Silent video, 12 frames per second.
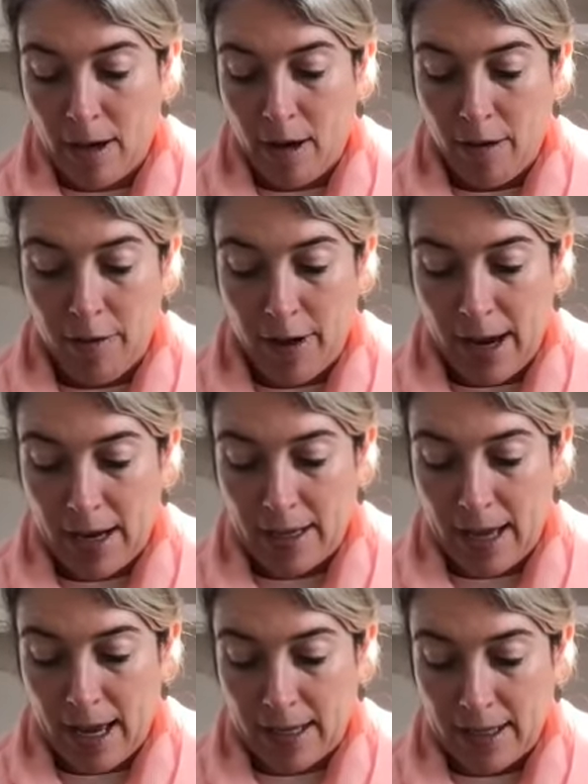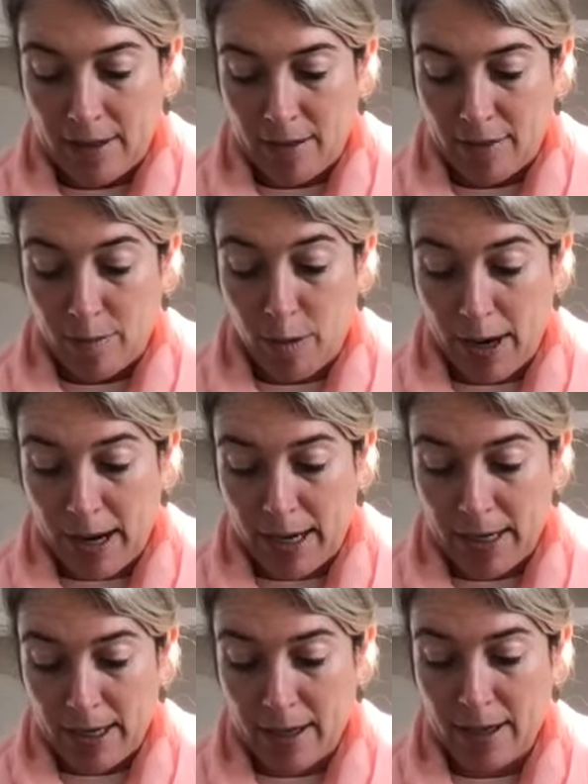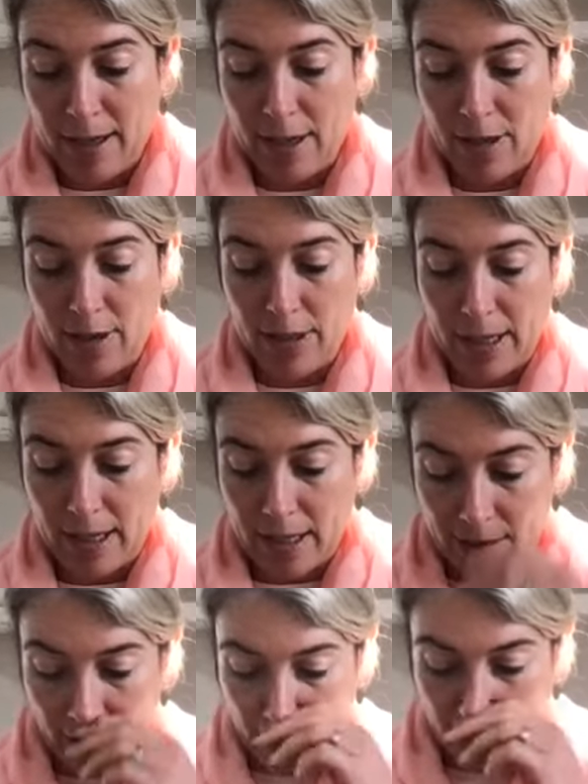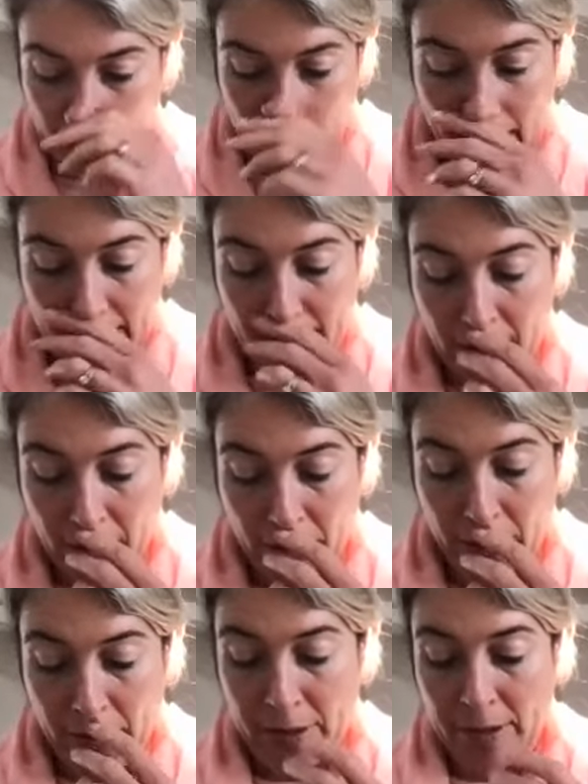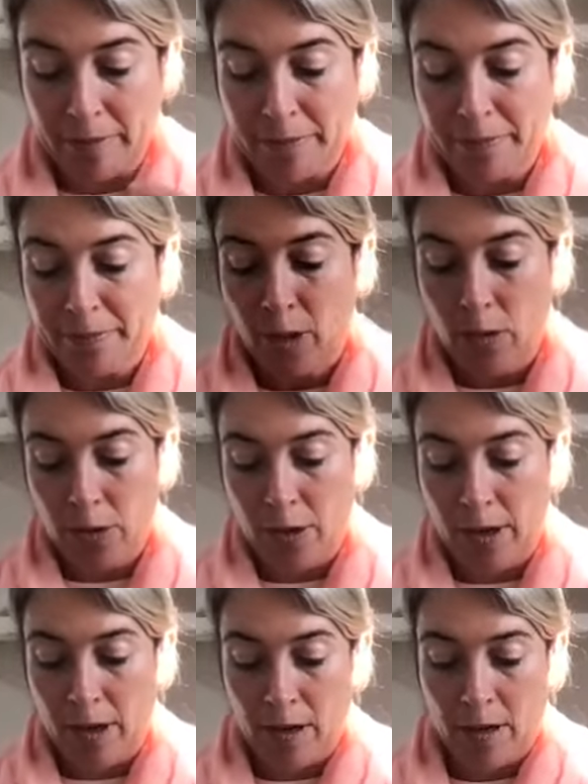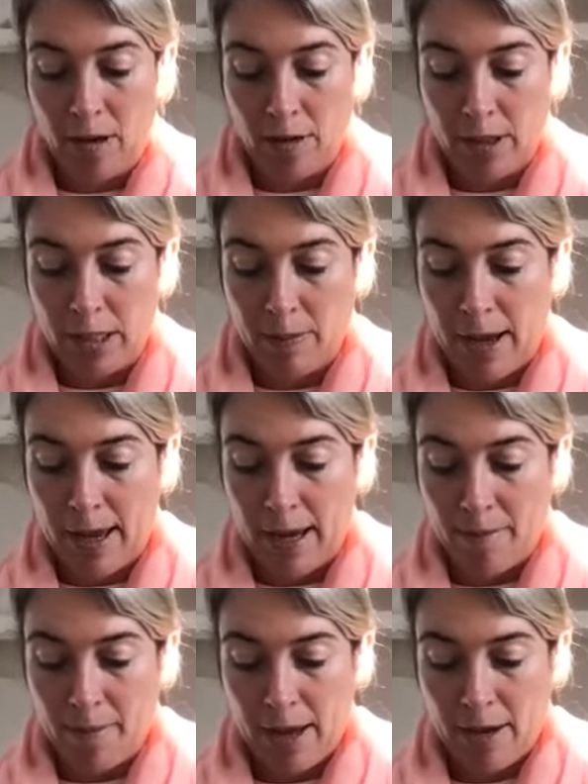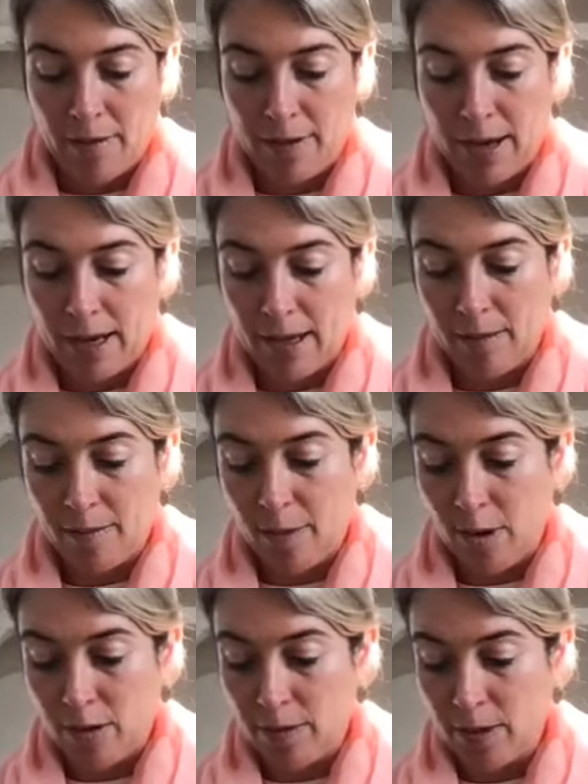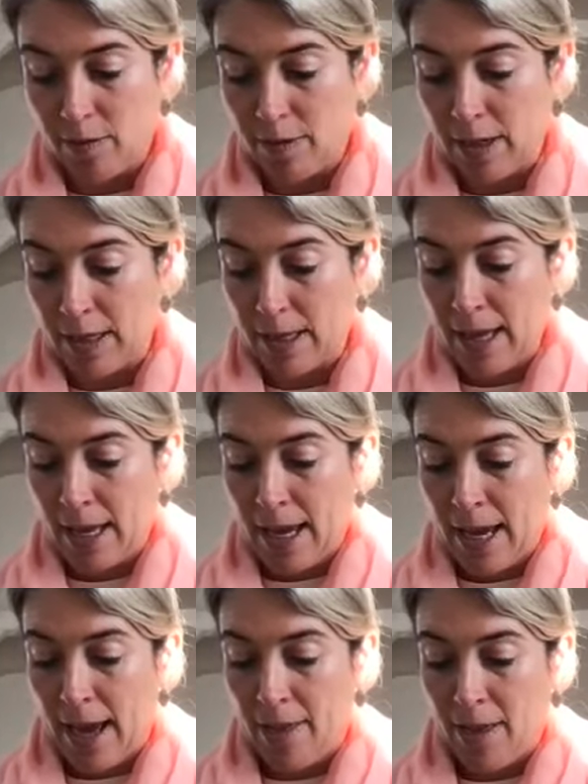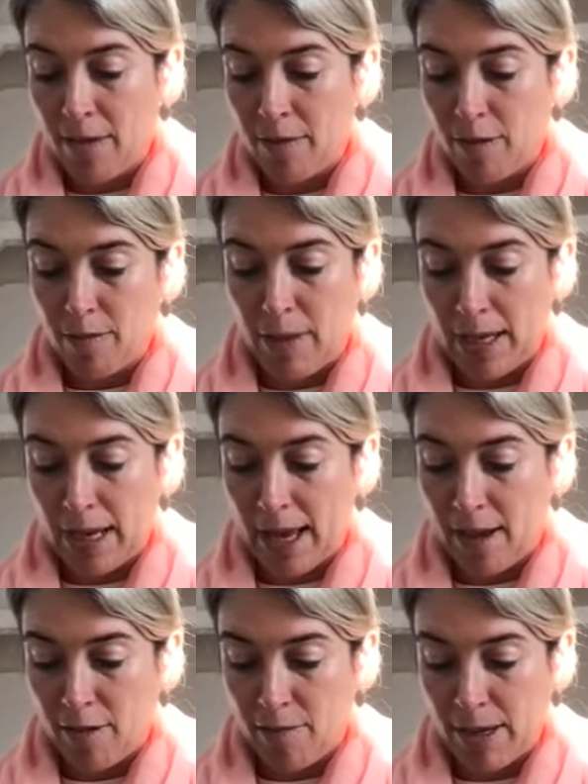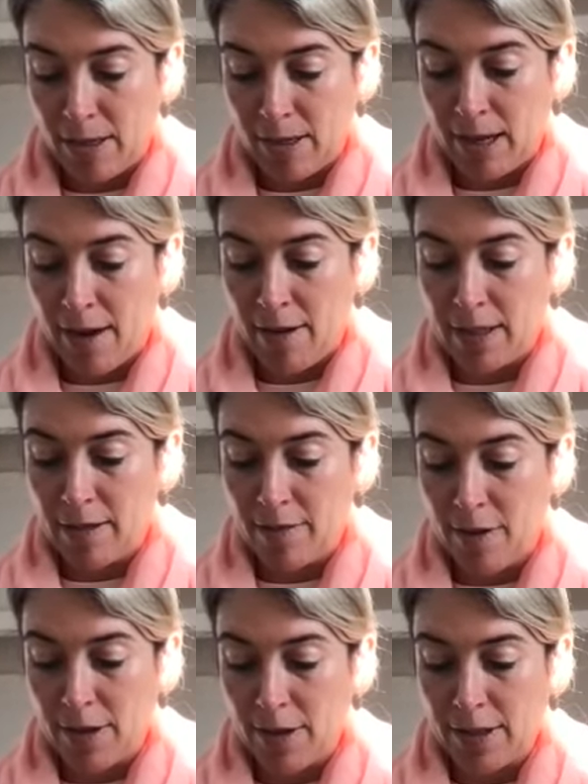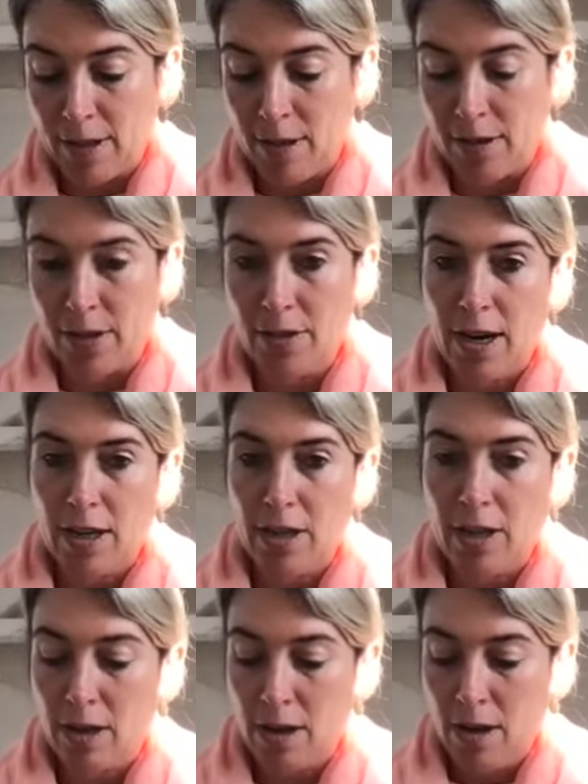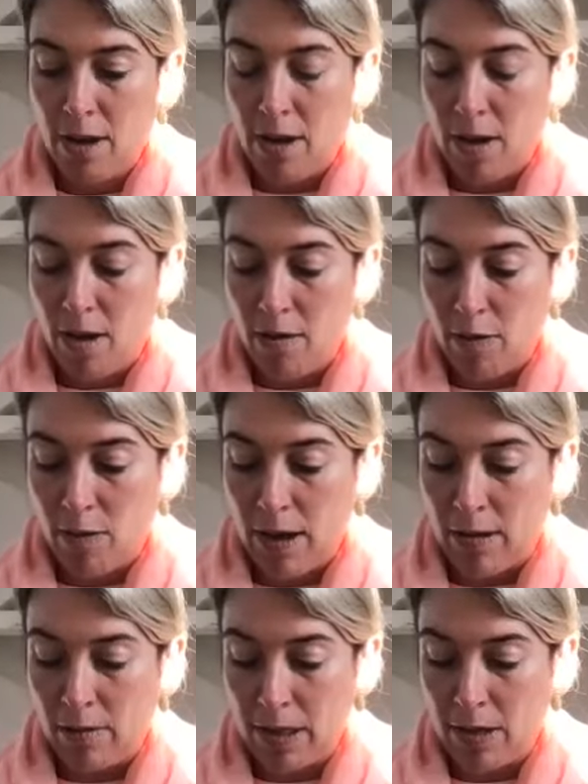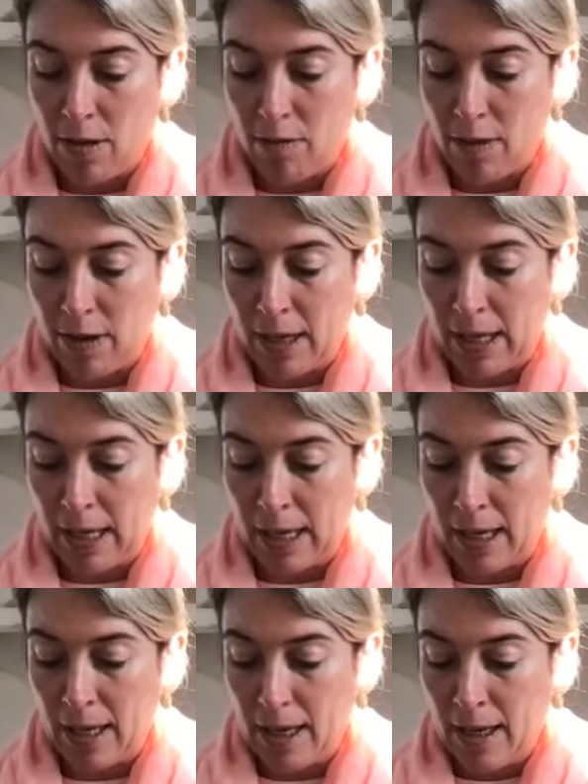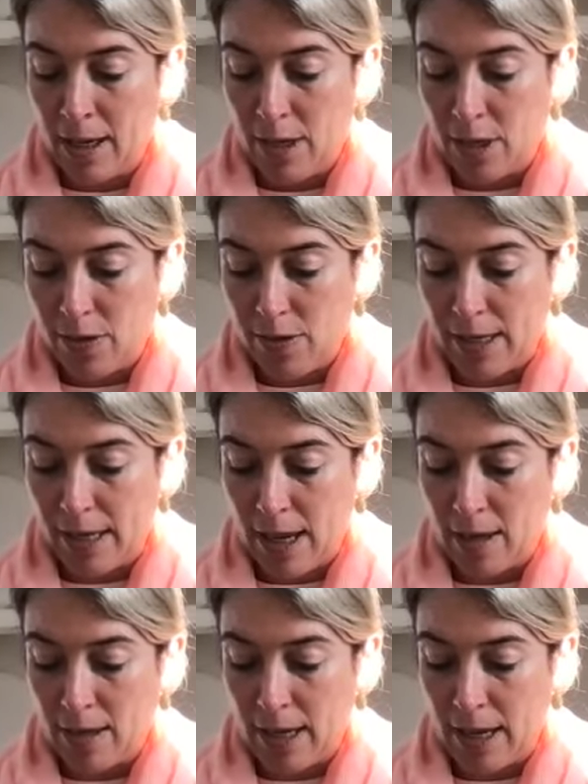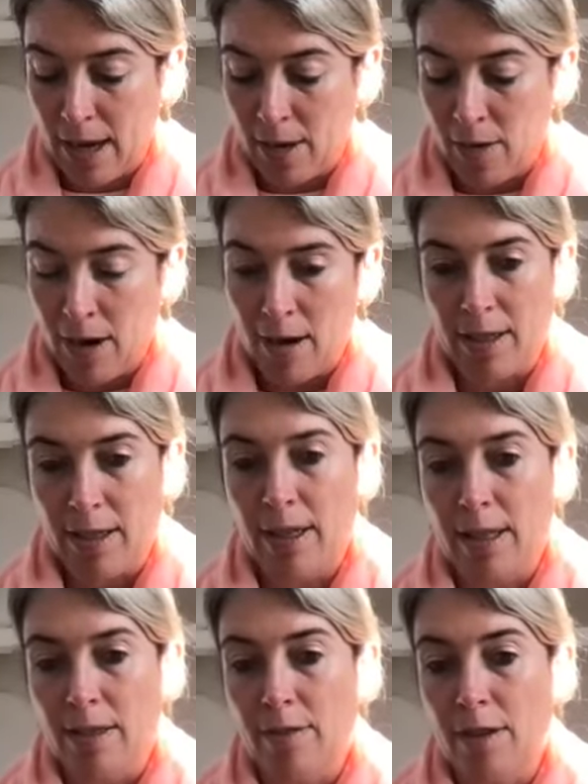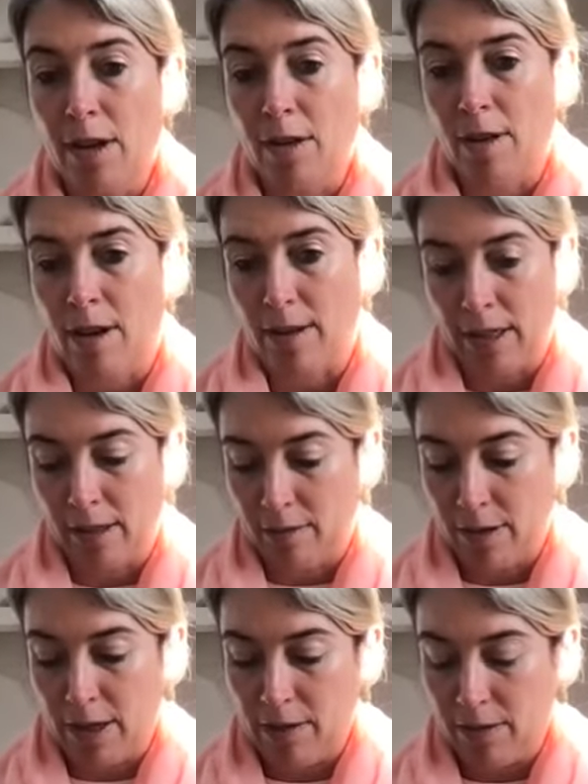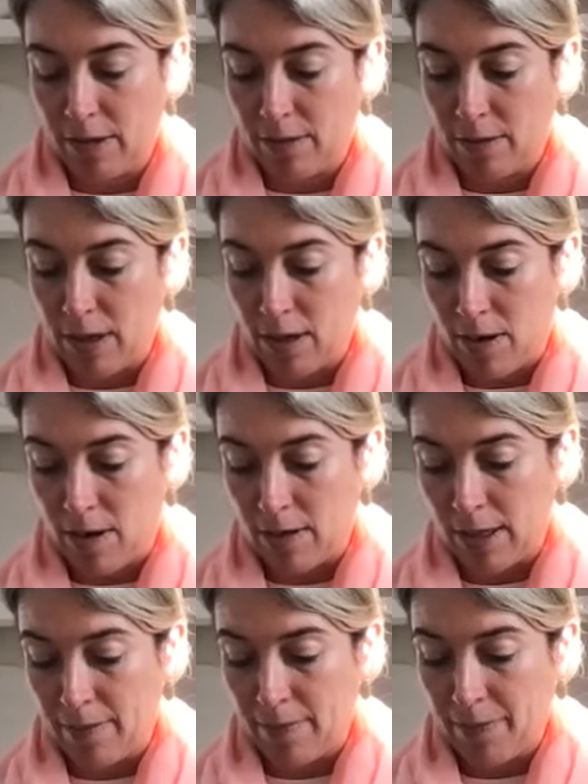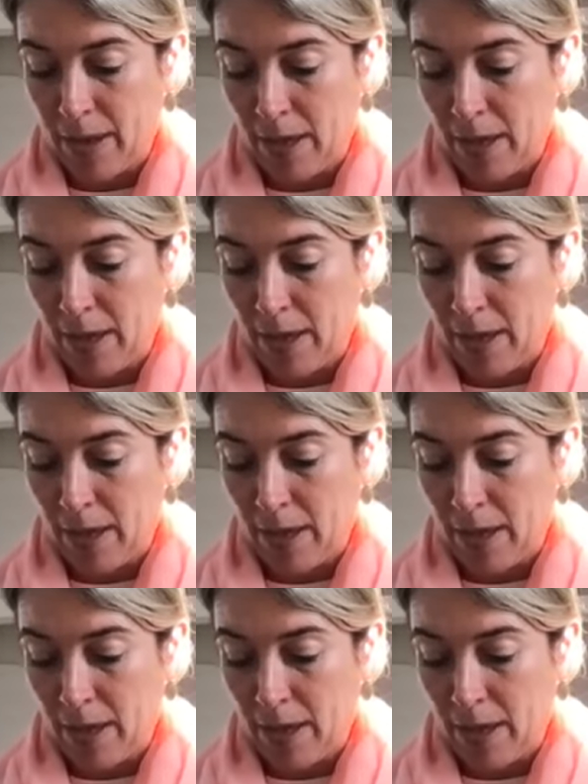Over and underactive brain, using it under the nose, also along the spine, back of neck, bottoms of feet. And then for lack of mental clarity, focus and concentration, overwhelmed and overthinking, stressed out and ungrounded, it's very grounding. The vetiver is very grounding.